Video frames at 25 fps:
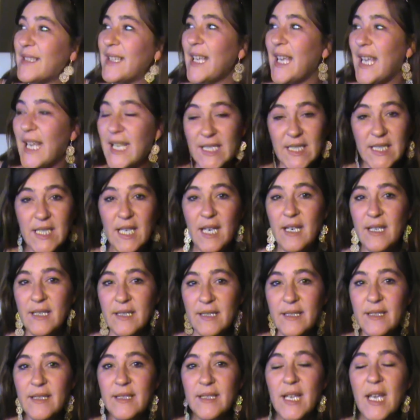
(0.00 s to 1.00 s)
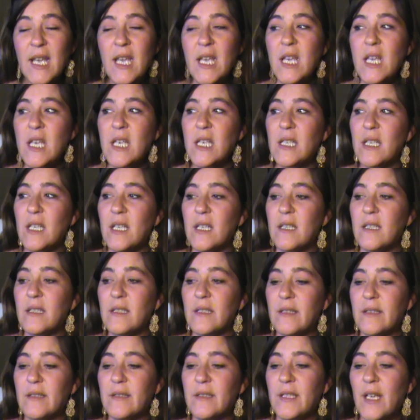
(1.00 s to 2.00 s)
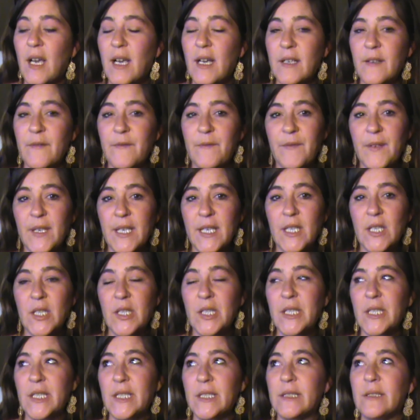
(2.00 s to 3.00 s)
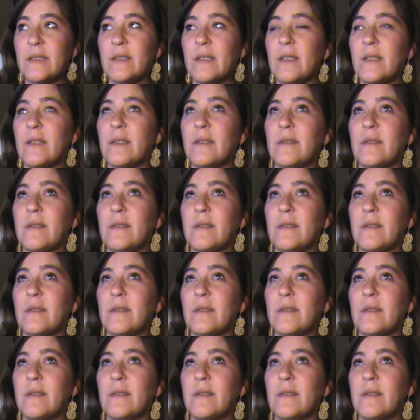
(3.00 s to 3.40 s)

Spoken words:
It does. Not a fear